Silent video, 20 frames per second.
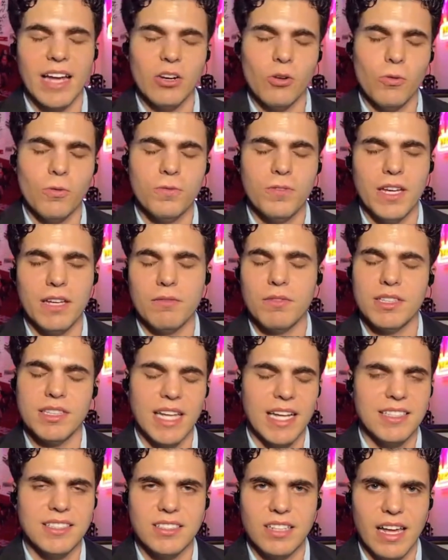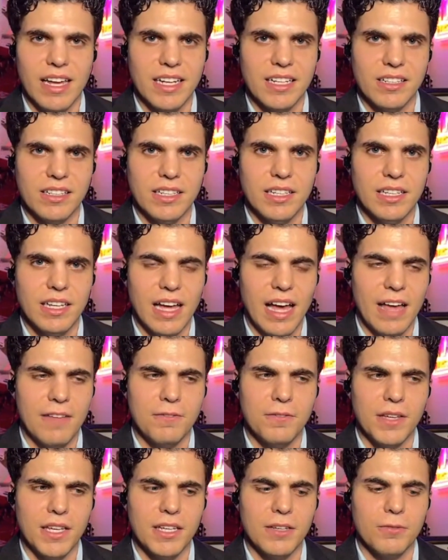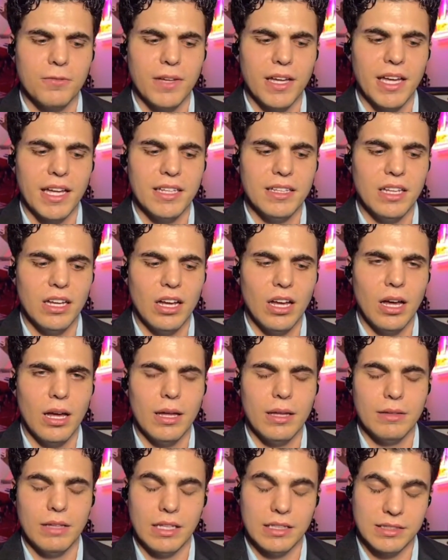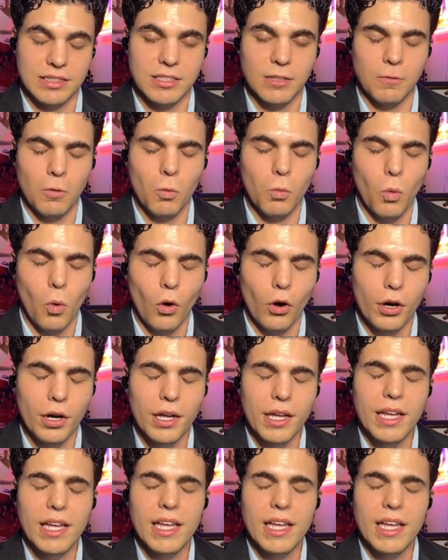I don't think that that's likely. I think that a civil war